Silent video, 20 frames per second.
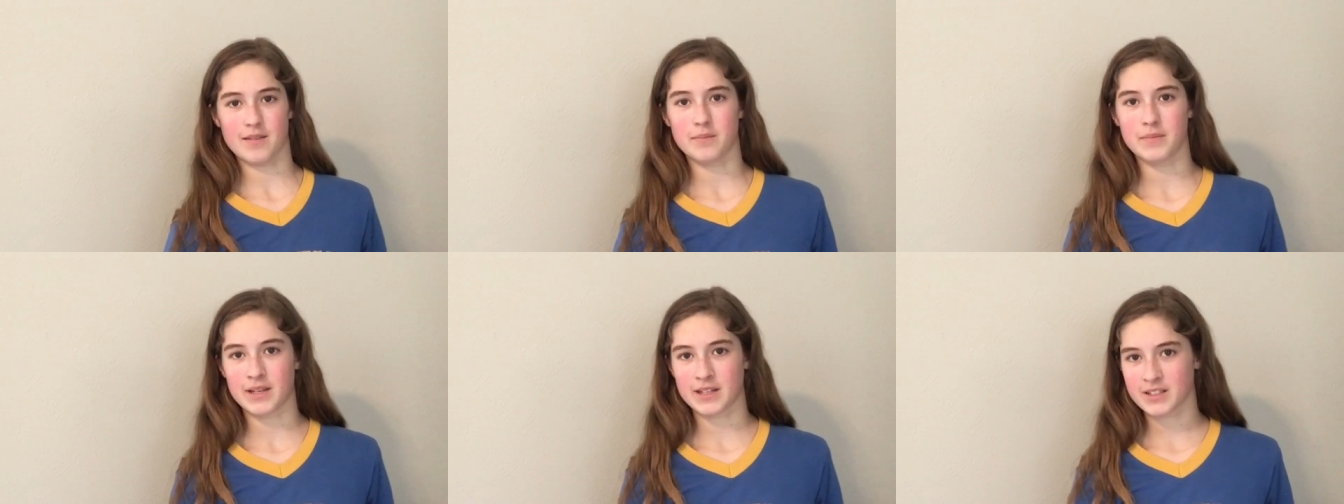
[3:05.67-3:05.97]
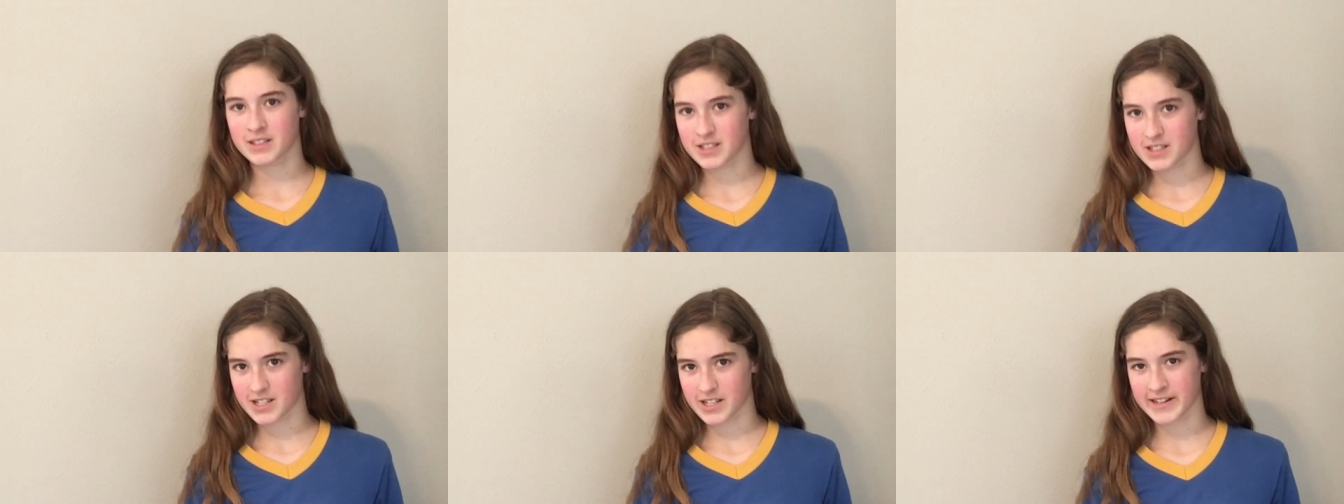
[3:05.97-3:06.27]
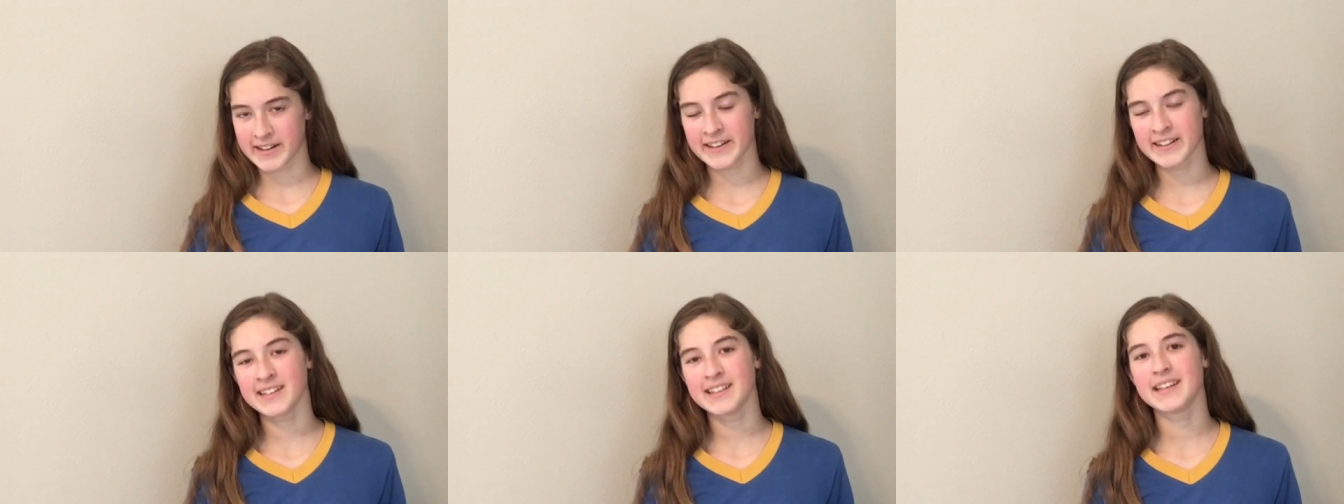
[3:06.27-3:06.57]

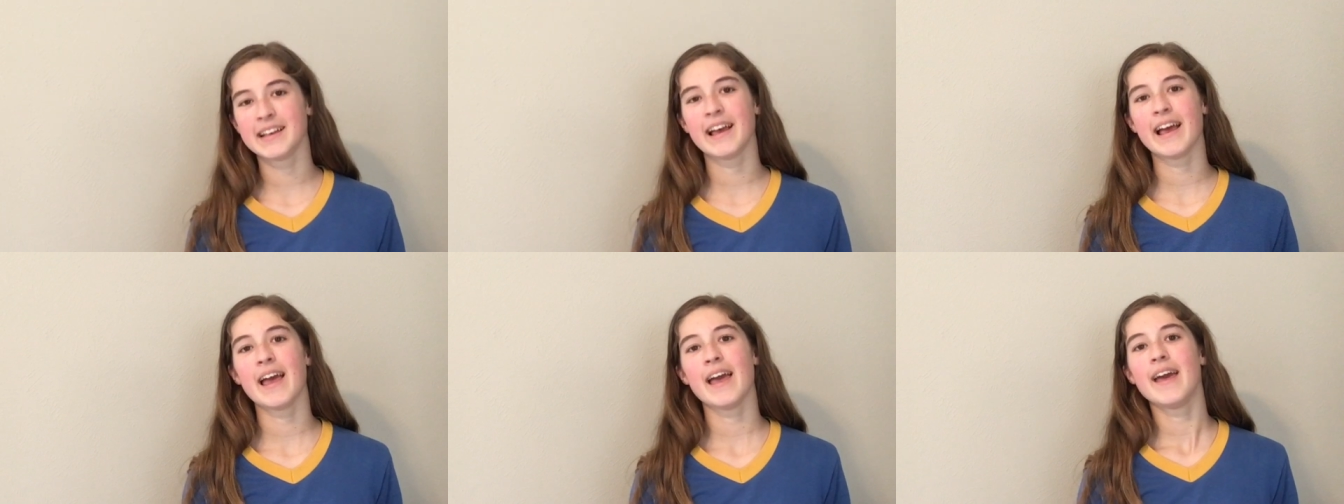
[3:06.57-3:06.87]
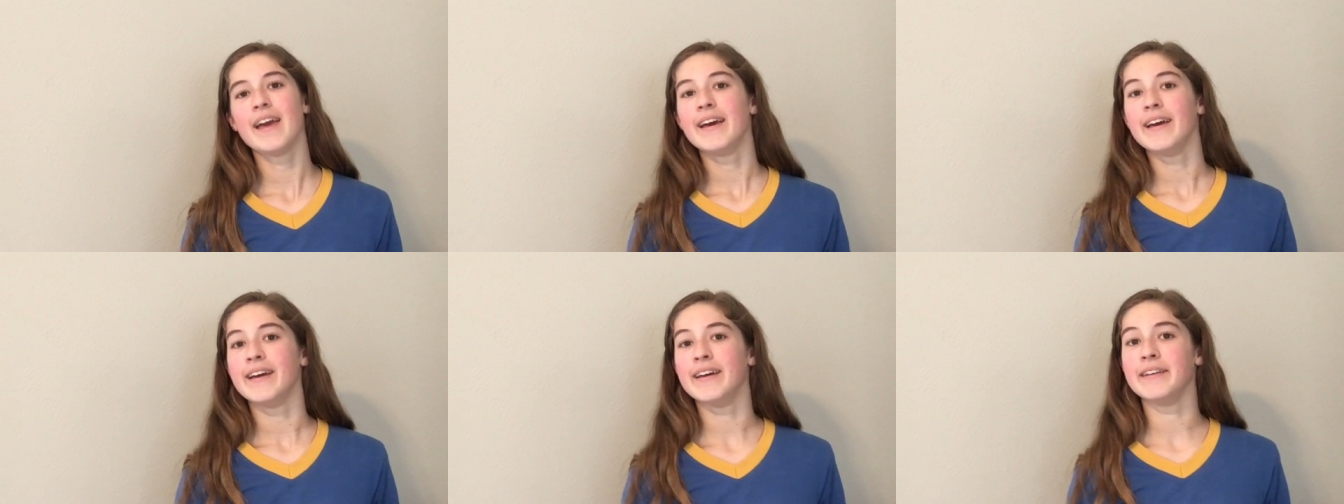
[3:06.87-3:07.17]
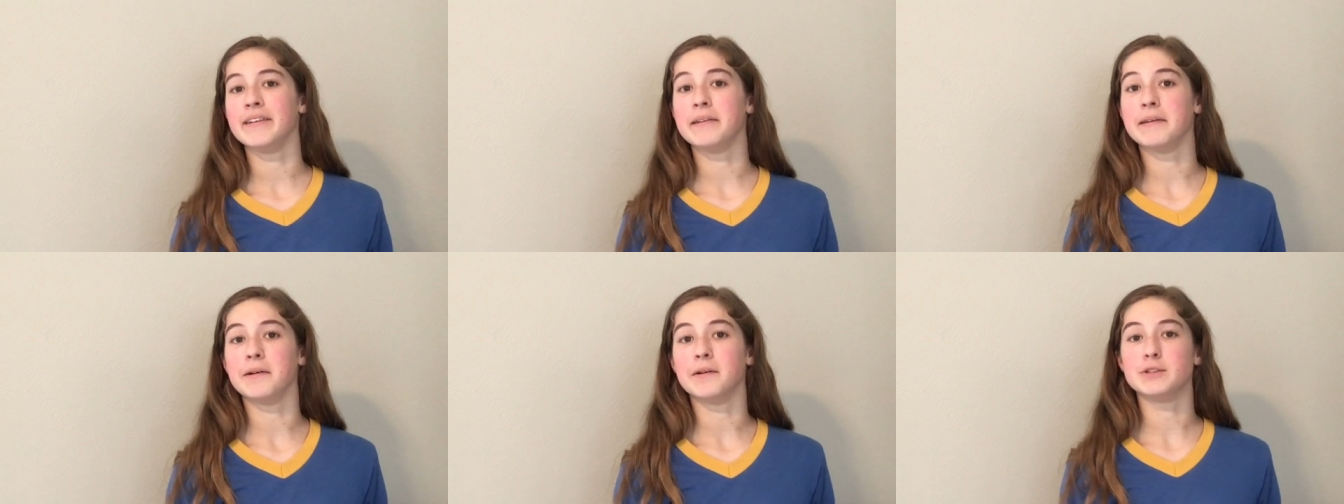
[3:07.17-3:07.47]
mixture
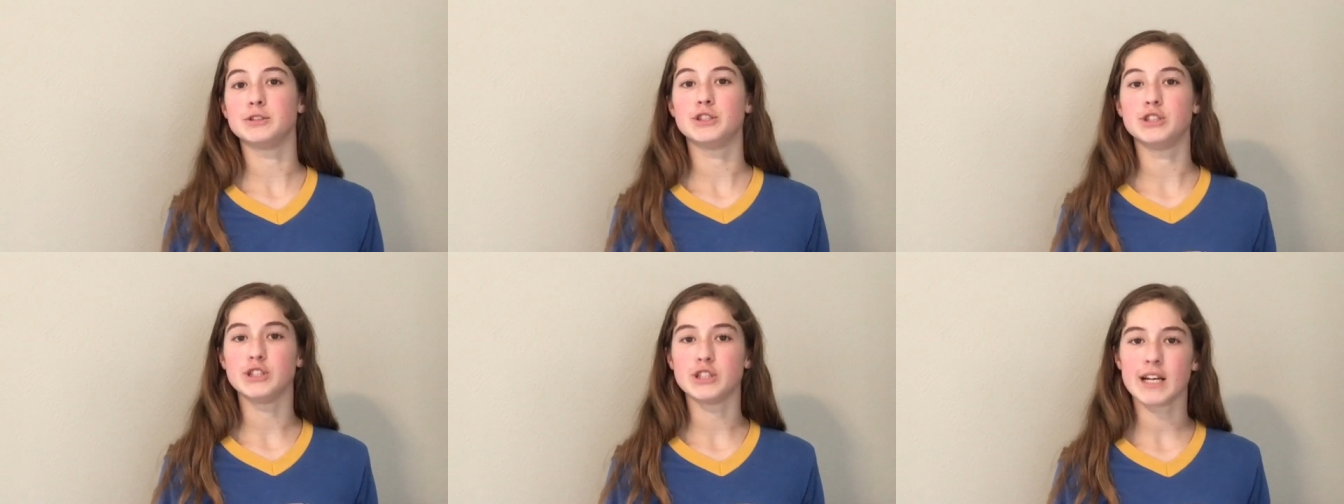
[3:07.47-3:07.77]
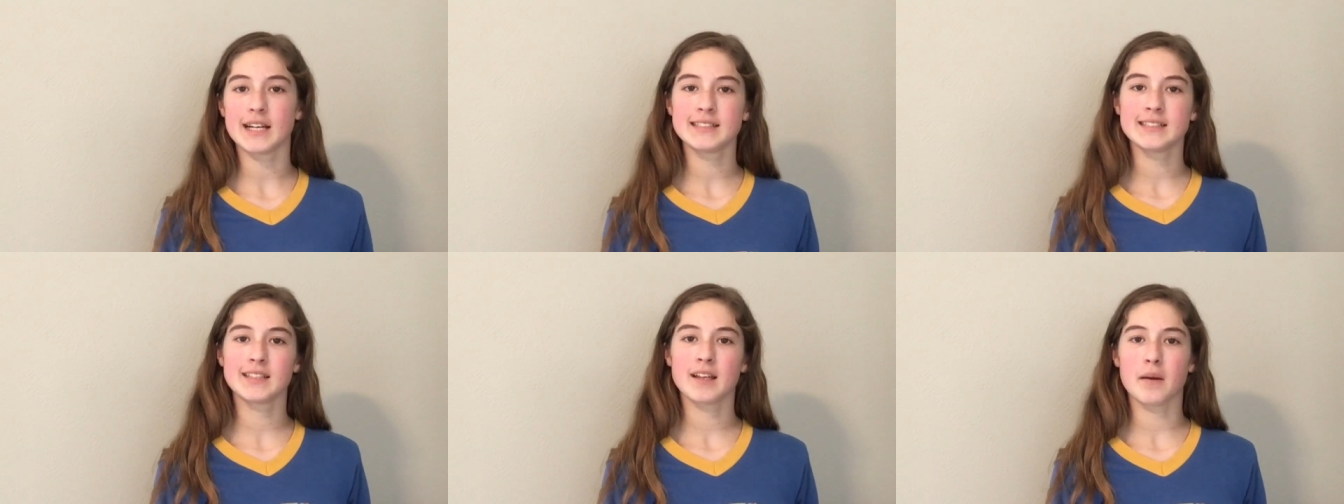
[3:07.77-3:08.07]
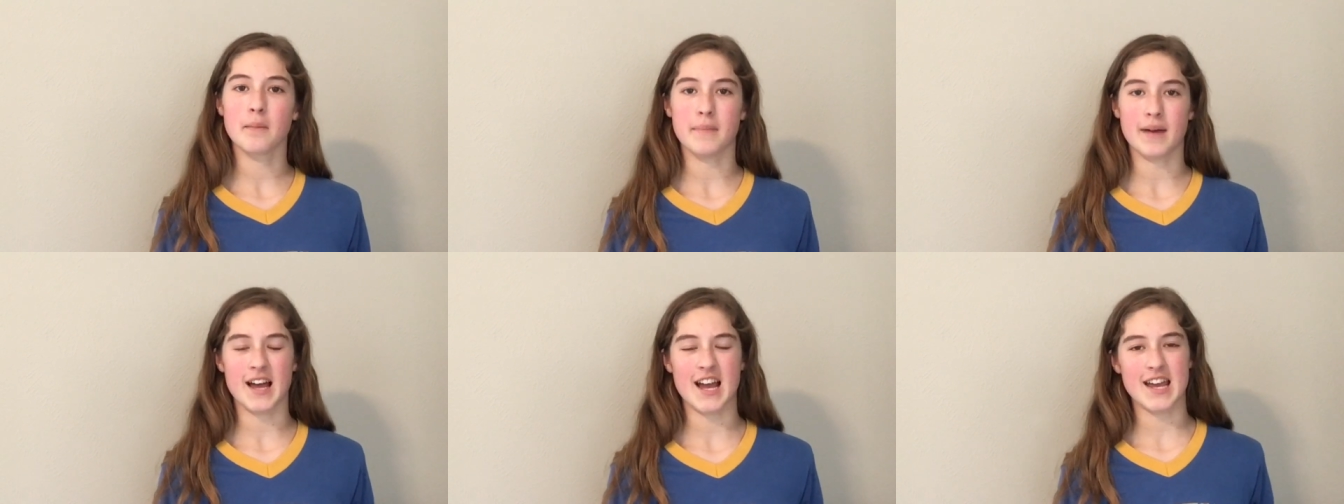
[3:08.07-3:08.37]
until just
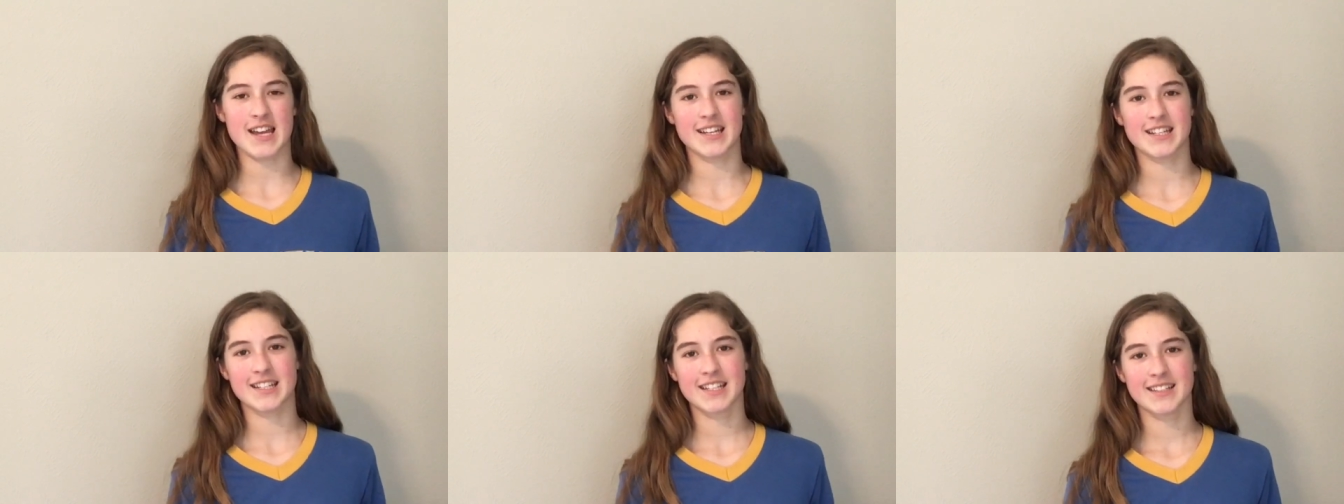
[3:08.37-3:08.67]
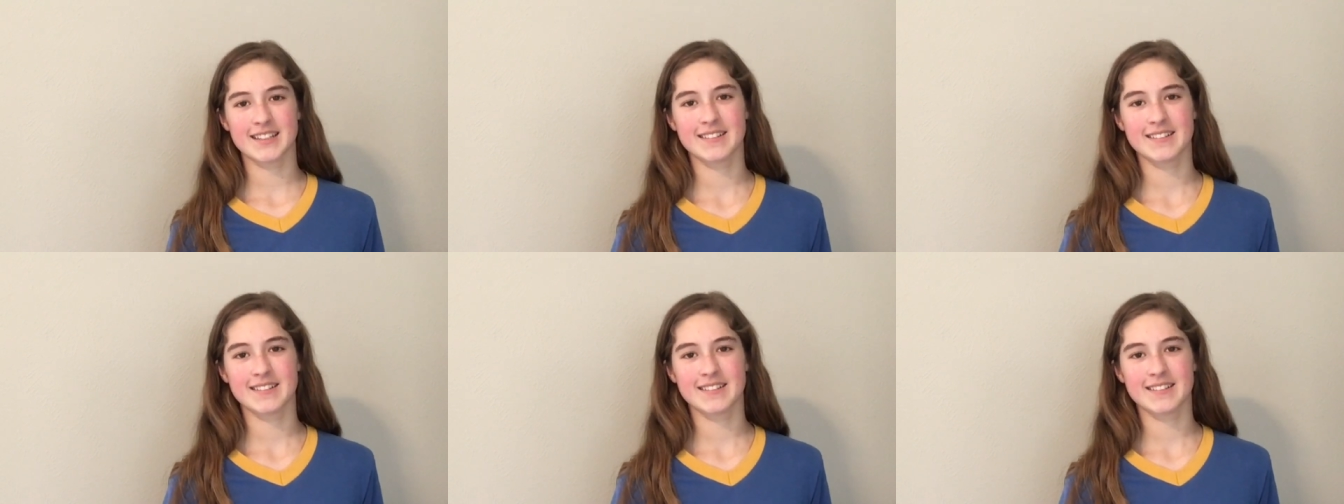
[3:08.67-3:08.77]
combined.